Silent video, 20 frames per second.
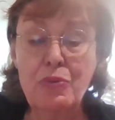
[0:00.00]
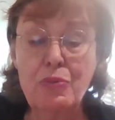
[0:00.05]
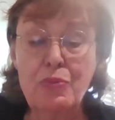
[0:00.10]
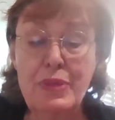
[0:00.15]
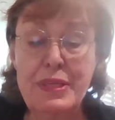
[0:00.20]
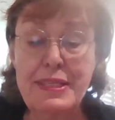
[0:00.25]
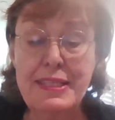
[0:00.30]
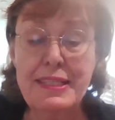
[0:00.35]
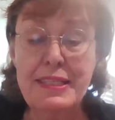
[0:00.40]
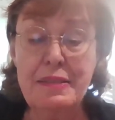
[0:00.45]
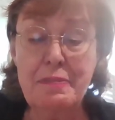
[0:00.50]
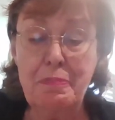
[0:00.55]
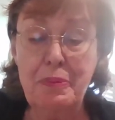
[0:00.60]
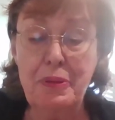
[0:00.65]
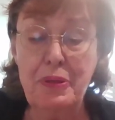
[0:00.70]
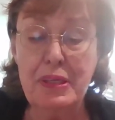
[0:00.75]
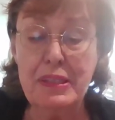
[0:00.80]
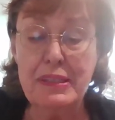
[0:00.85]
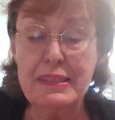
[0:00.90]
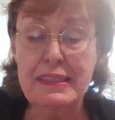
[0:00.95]
Her recent
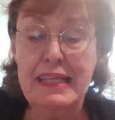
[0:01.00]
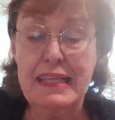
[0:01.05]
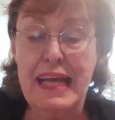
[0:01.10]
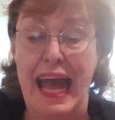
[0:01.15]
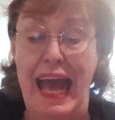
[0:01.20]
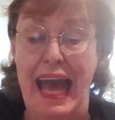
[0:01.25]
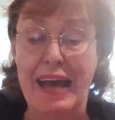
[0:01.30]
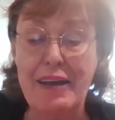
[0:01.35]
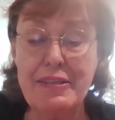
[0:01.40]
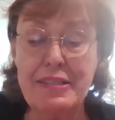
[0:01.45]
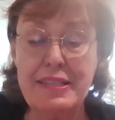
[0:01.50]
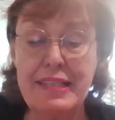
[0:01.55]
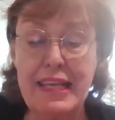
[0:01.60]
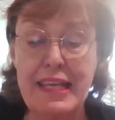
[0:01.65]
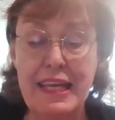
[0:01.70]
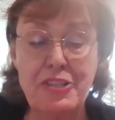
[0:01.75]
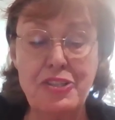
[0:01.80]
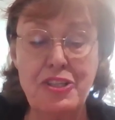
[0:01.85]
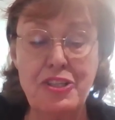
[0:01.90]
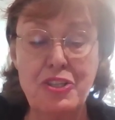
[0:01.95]
book, How
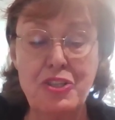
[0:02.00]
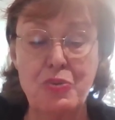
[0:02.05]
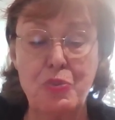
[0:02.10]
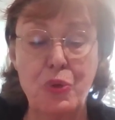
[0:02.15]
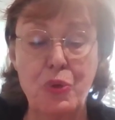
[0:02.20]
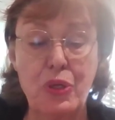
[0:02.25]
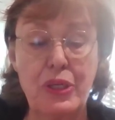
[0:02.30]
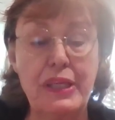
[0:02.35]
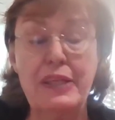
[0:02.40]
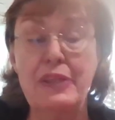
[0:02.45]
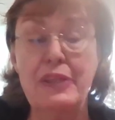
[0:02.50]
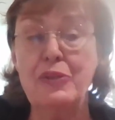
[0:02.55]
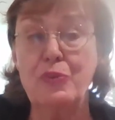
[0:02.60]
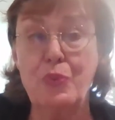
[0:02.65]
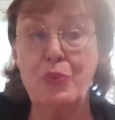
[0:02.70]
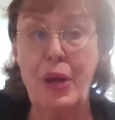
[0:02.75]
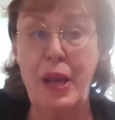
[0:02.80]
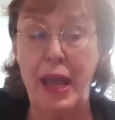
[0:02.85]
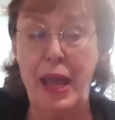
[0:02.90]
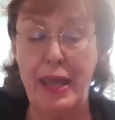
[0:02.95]
Sanctions Work in
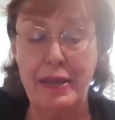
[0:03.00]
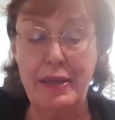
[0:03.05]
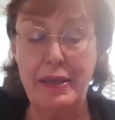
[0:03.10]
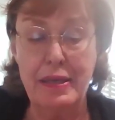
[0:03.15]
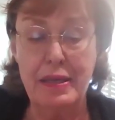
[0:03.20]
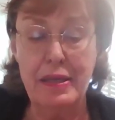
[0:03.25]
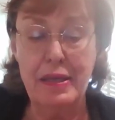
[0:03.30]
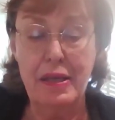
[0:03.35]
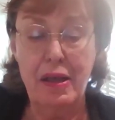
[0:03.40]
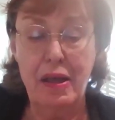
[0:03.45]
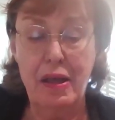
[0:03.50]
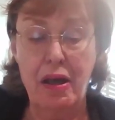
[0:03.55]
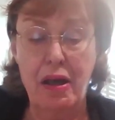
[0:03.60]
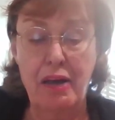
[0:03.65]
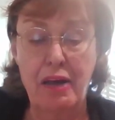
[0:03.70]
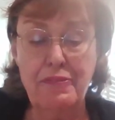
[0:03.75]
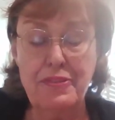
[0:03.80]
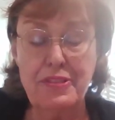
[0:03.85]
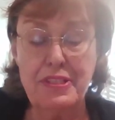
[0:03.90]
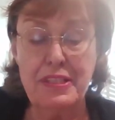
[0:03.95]
Iran,
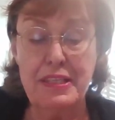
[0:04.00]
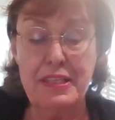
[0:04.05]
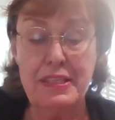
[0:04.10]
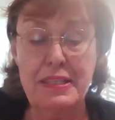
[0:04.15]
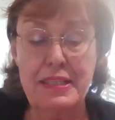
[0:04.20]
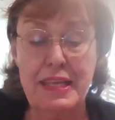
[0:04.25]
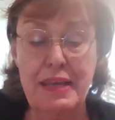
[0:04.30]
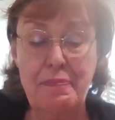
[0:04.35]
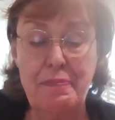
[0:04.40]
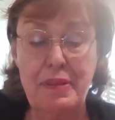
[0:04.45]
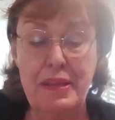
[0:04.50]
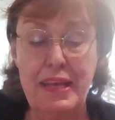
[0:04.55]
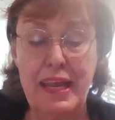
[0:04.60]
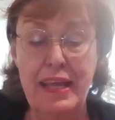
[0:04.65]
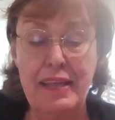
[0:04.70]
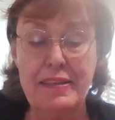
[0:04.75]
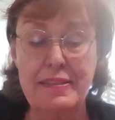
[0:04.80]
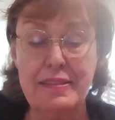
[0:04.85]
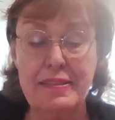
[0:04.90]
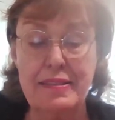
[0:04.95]
offers an in-depth
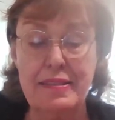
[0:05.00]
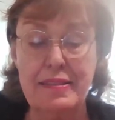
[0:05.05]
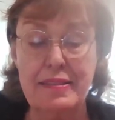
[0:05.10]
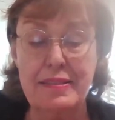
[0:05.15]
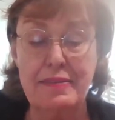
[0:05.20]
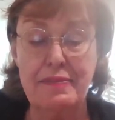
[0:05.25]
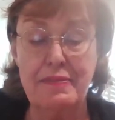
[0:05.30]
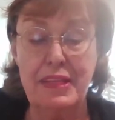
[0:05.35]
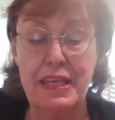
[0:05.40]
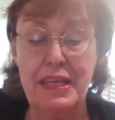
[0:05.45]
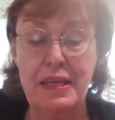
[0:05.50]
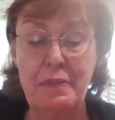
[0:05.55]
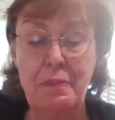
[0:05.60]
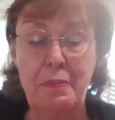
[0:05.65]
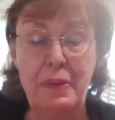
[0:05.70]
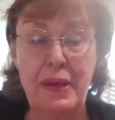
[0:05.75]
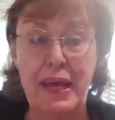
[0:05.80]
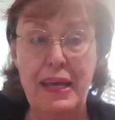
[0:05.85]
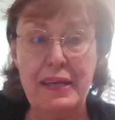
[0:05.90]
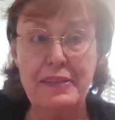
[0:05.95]
analysis of the
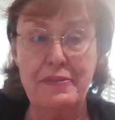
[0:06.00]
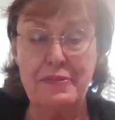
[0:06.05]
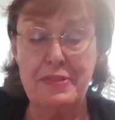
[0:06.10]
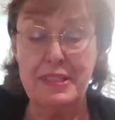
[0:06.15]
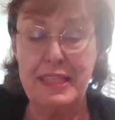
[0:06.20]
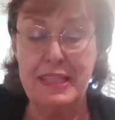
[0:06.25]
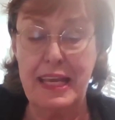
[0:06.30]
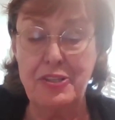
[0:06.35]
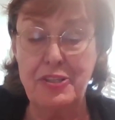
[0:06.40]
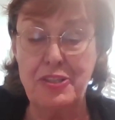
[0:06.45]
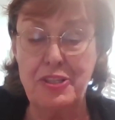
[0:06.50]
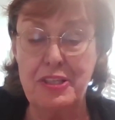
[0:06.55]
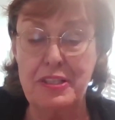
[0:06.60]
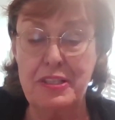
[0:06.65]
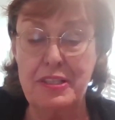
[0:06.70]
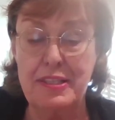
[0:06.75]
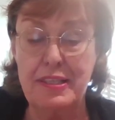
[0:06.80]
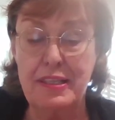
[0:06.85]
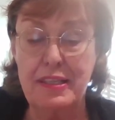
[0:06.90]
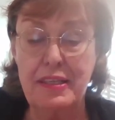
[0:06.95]
impact of
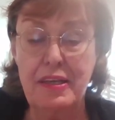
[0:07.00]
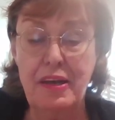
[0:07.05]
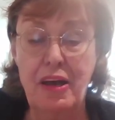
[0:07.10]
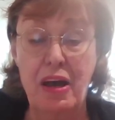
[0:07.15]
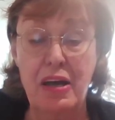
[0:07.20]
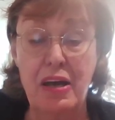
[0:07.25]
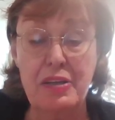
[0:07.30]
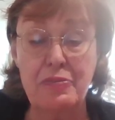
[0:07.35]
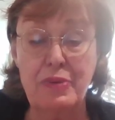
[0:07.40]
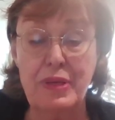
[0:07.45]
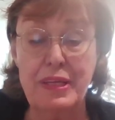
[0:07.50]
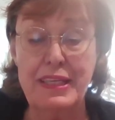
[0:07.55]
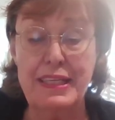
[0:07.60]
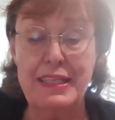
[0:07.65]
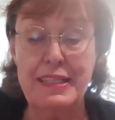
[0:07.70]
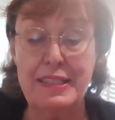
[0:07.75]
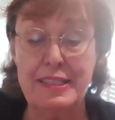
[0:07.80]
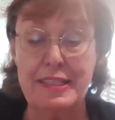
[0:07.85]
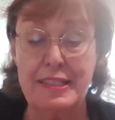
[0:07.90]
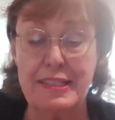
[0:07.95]
sanctions on
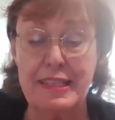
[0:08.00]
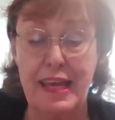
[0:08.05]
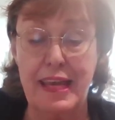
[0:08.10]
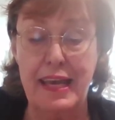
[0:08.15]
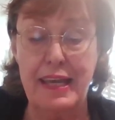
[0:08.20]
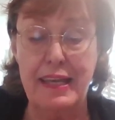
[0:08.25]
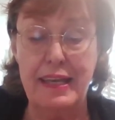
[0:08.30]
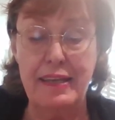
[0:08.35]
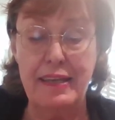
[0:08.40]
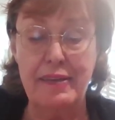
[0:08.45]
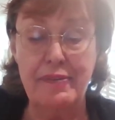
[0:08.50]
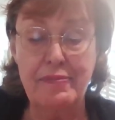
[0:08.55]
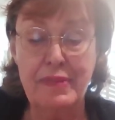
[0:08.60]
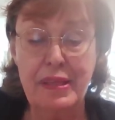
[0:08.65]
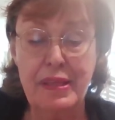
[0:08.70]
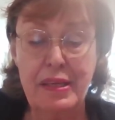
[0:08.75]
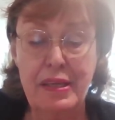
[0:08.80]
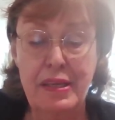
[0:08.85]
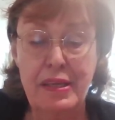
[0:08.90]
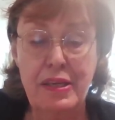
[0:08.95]
Iranian society.